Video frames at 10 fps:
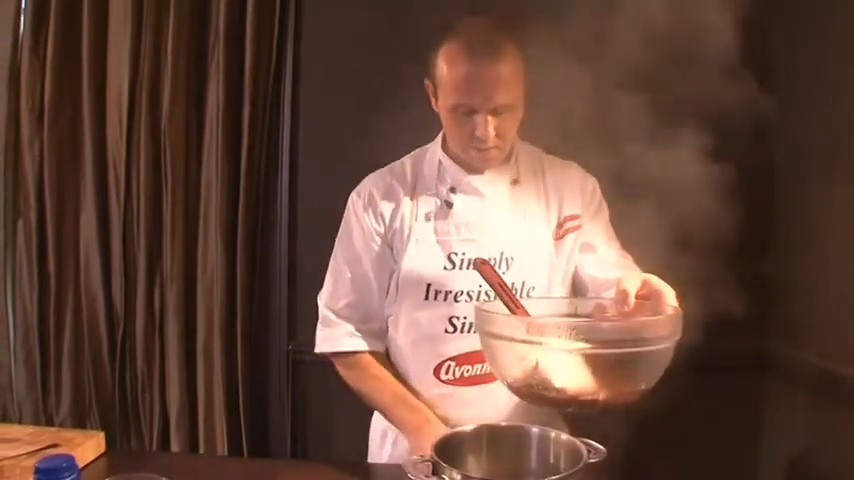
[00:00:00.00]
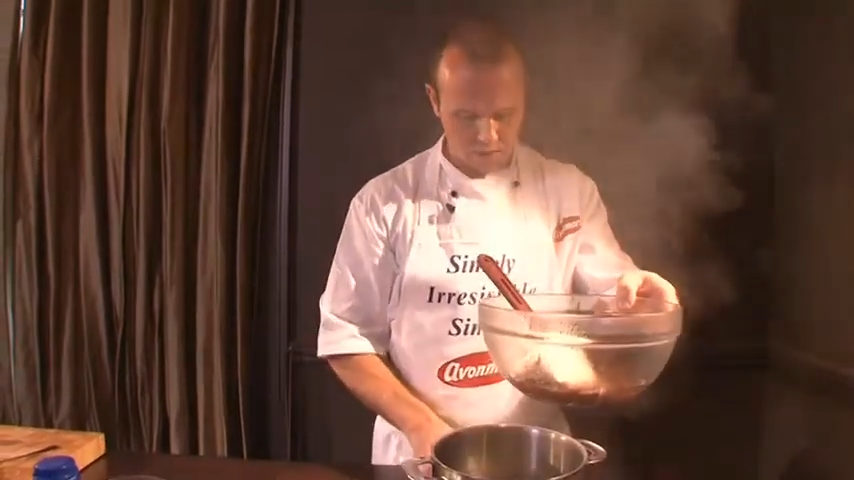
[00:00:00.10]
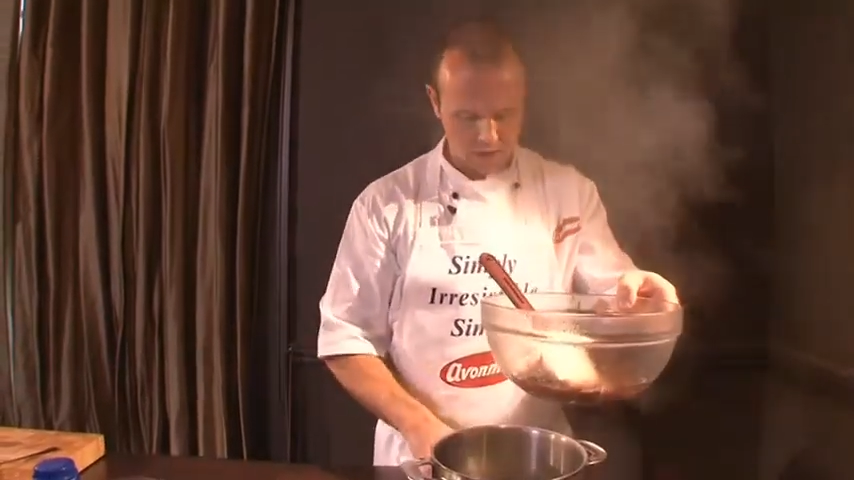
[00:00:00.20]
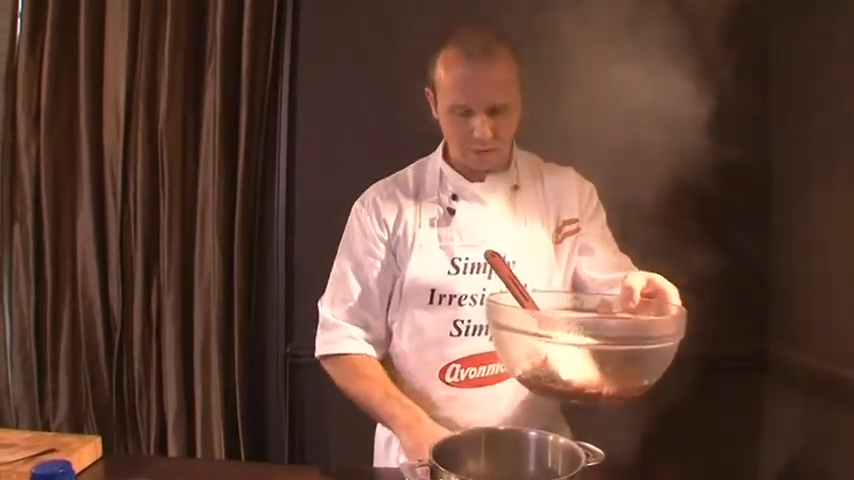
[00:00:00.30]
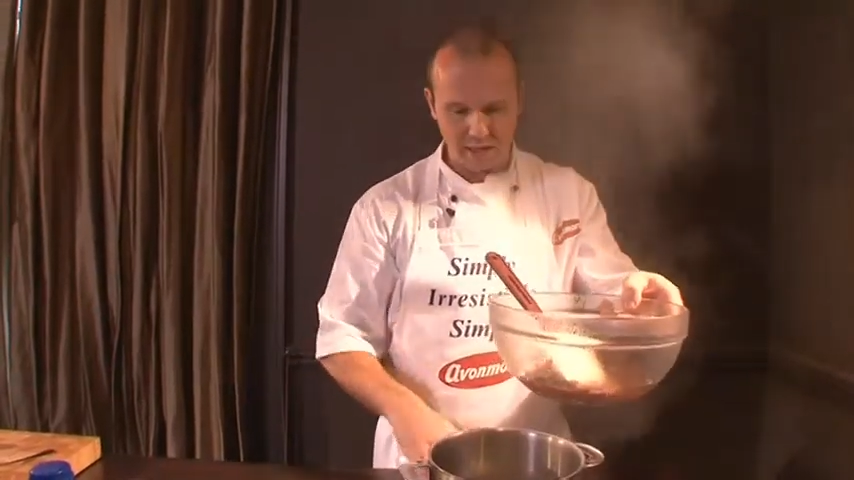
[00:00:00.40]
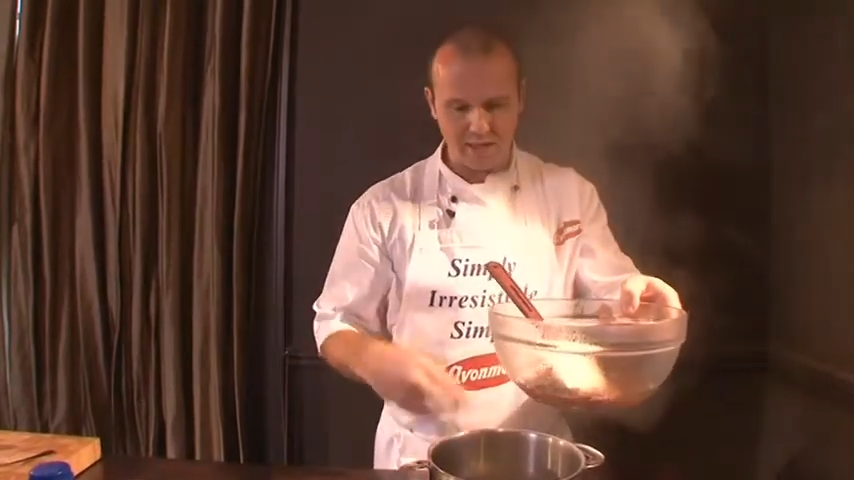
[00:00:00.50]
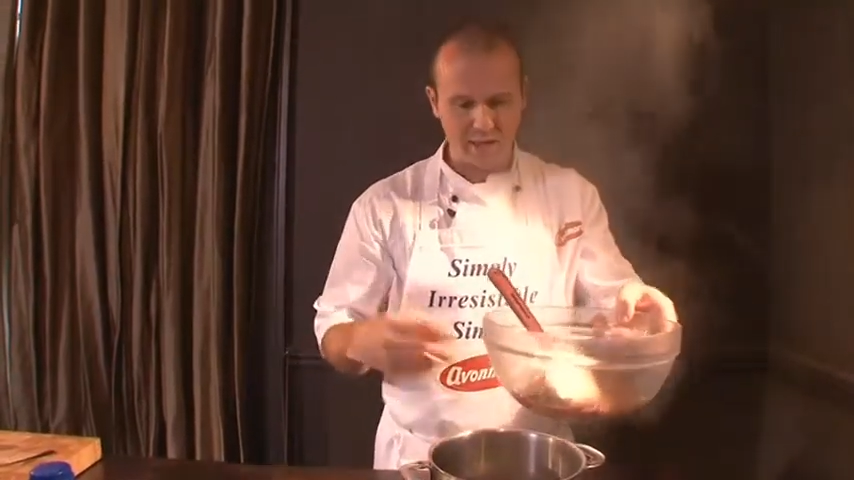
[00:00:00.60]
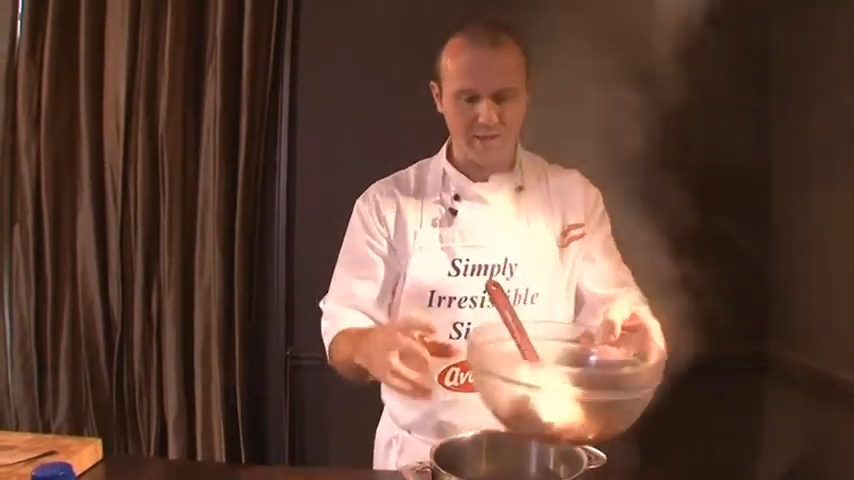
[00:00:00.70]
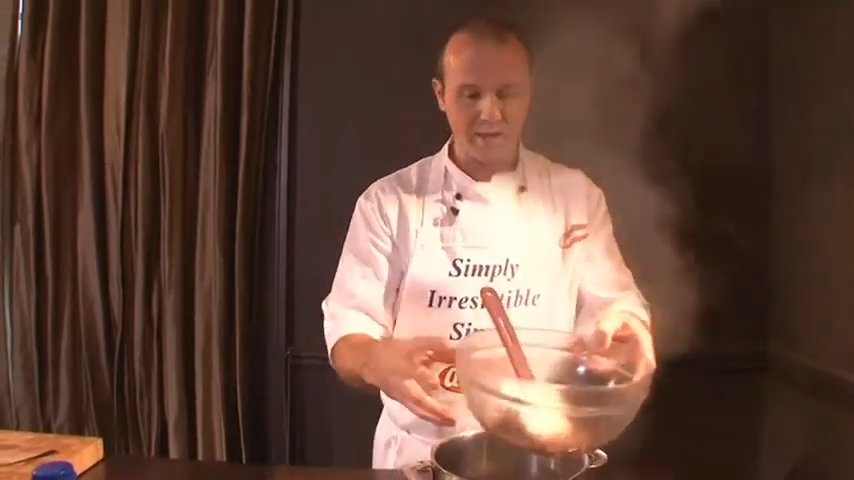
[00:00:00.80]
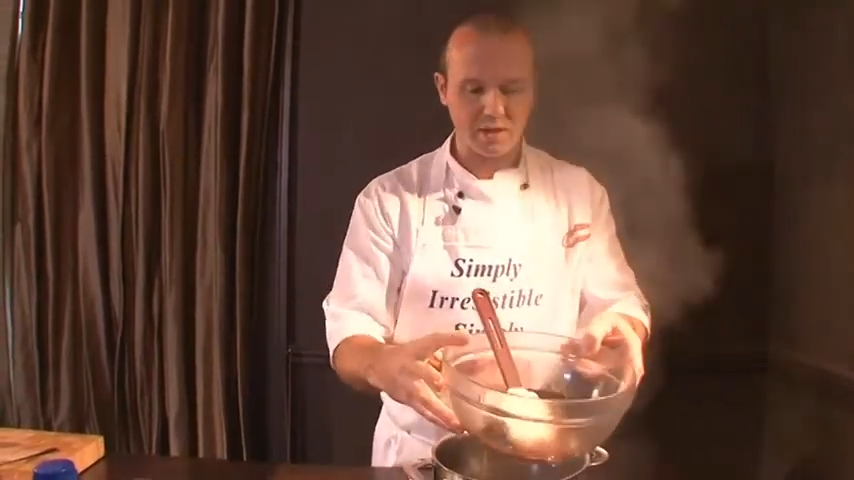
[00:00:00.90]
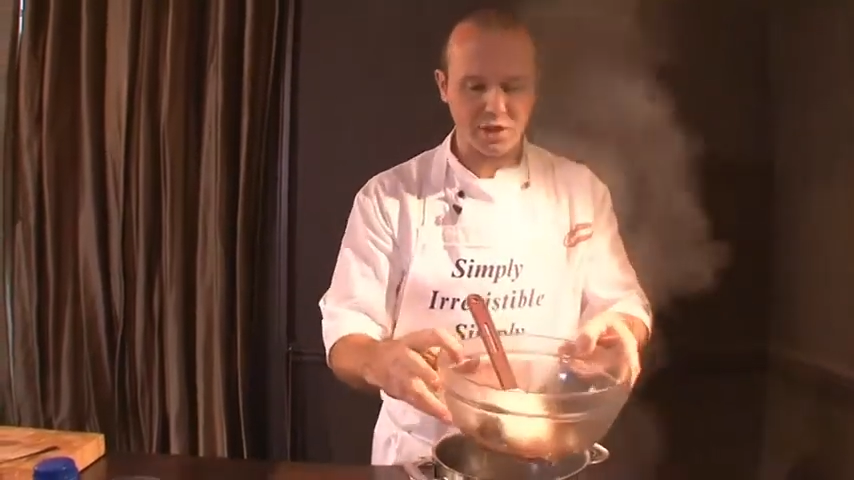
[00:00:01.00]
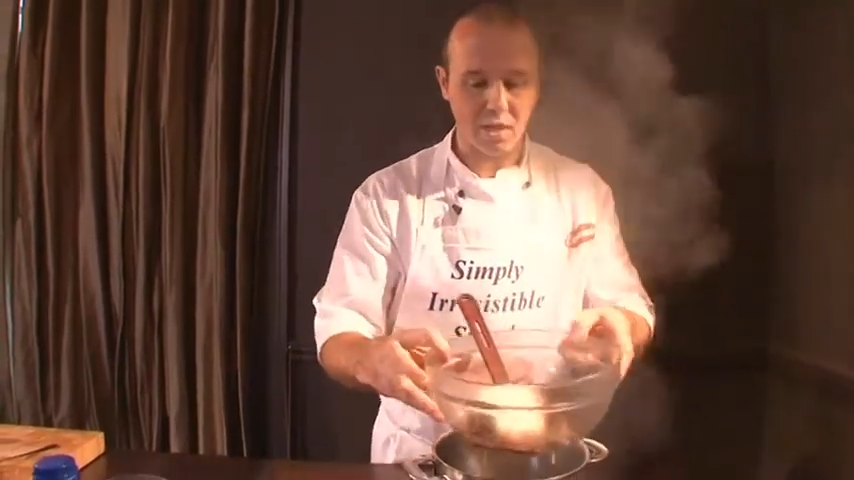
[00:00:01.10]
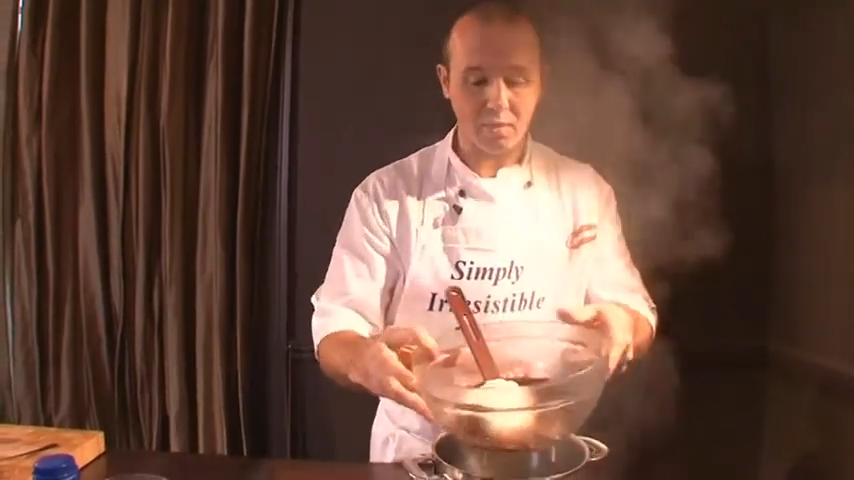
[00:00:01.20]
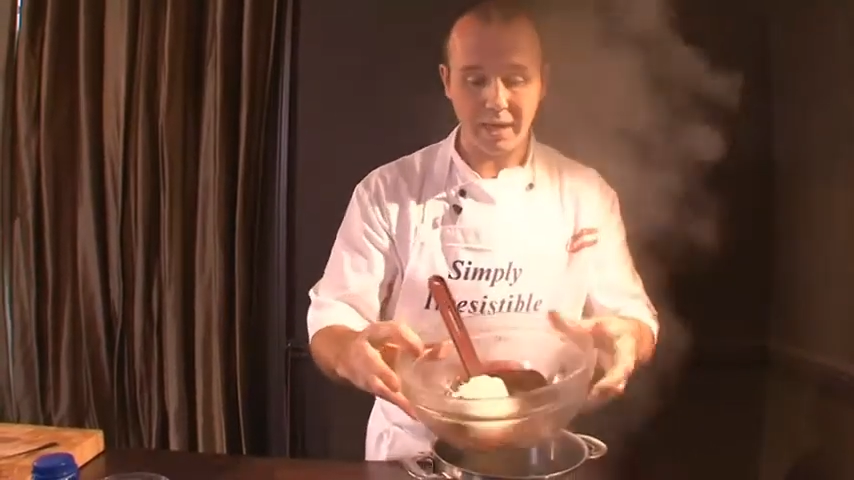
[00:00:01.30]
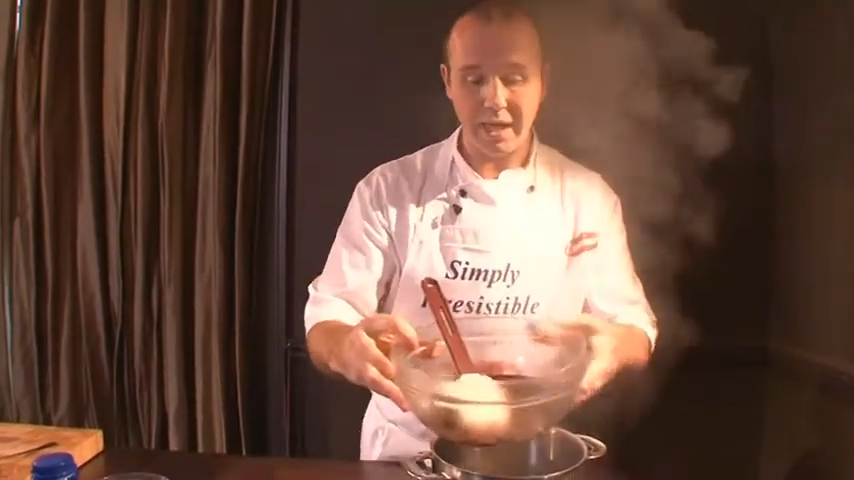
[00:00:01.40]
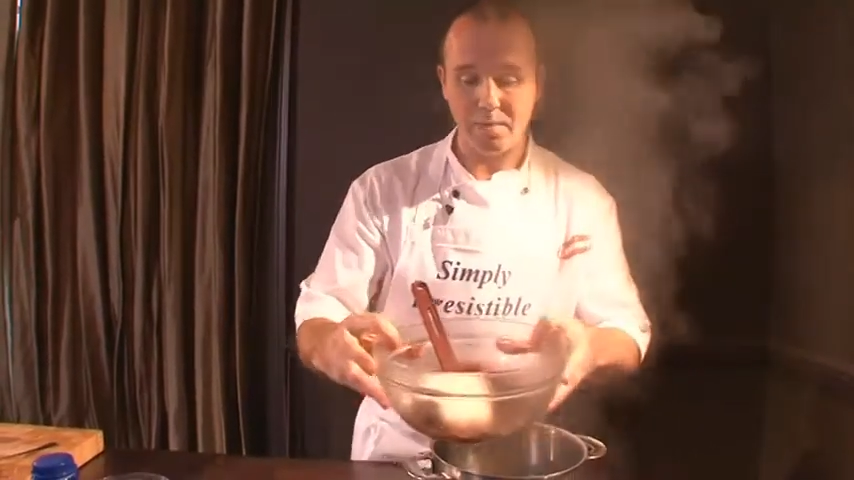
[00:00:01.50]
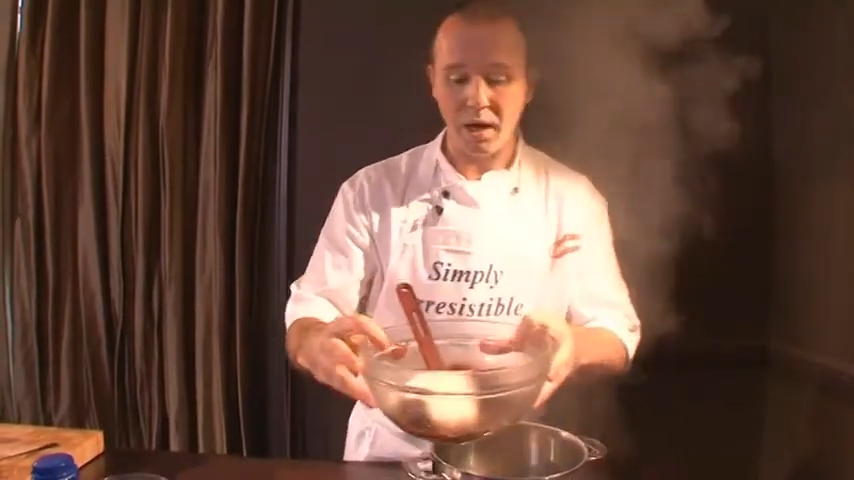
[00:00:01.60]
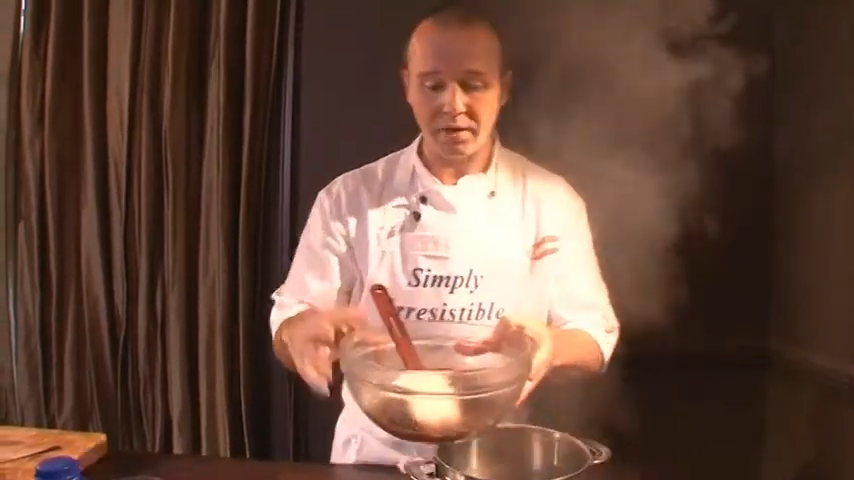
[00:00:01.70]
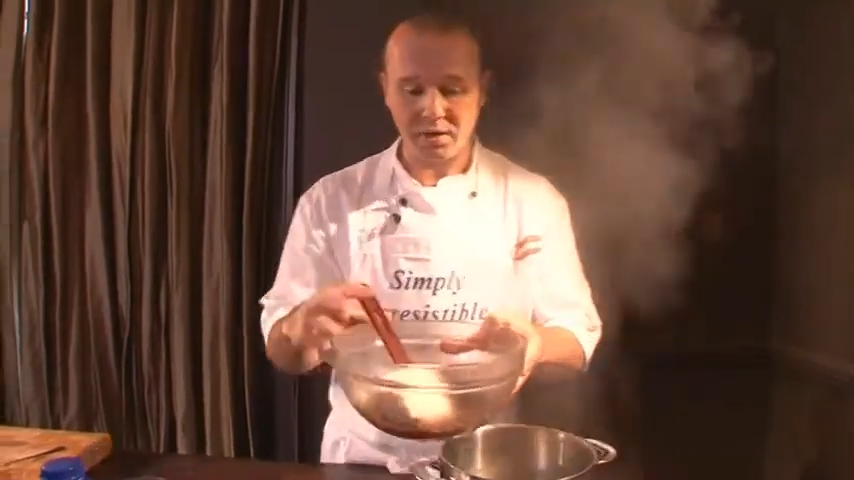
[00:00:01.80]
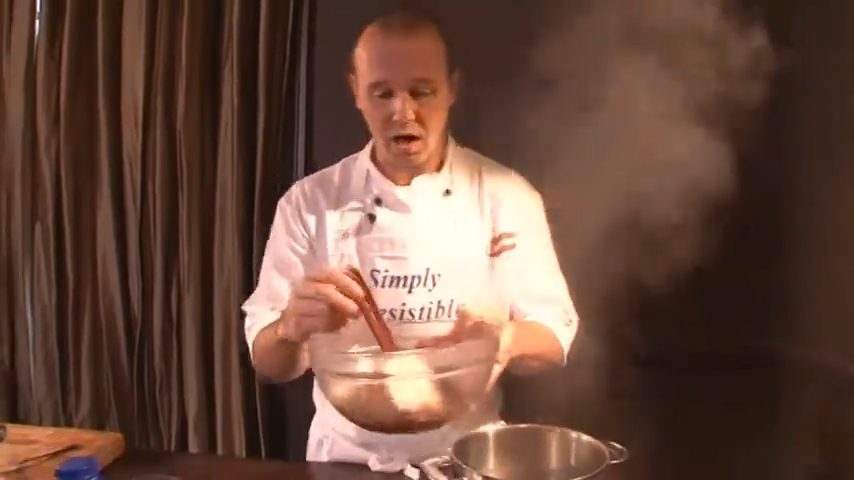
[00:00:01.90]
residual heat in it, that the chocolate will keep
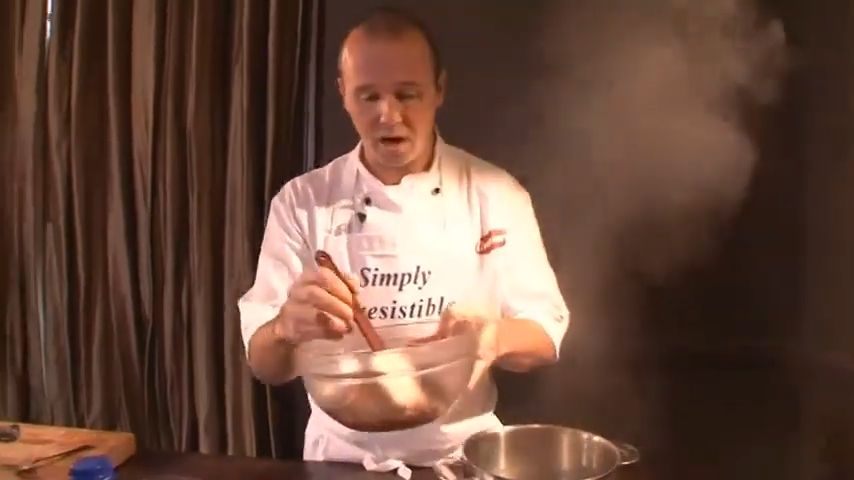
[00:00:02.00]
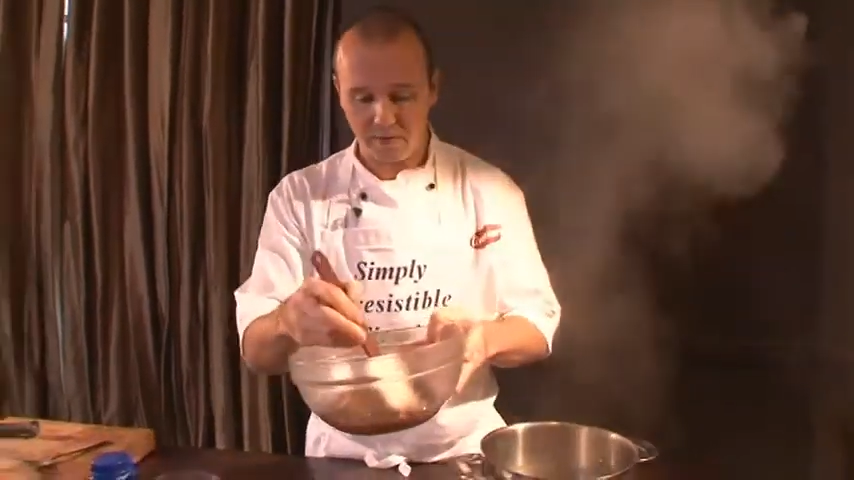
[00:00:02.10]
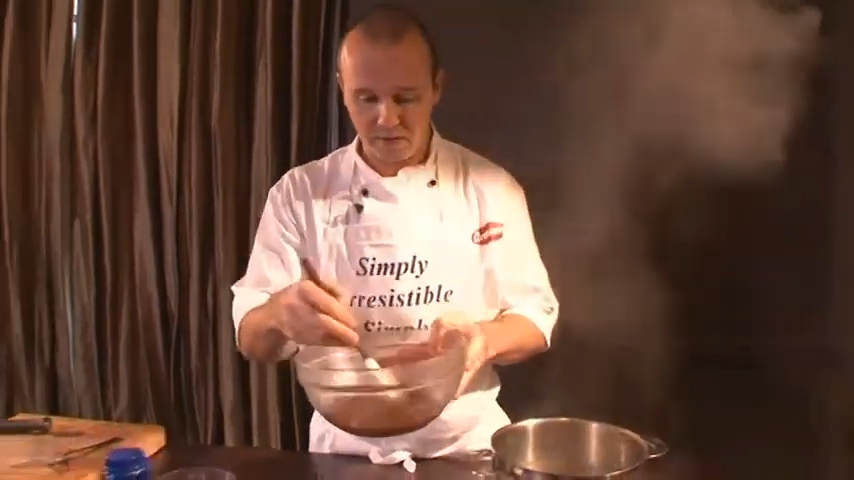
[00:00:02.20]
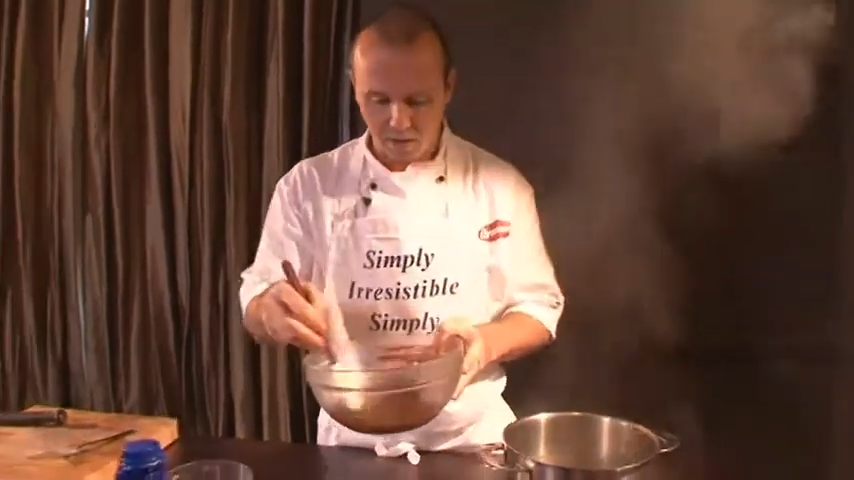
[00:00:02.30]
on dissolving.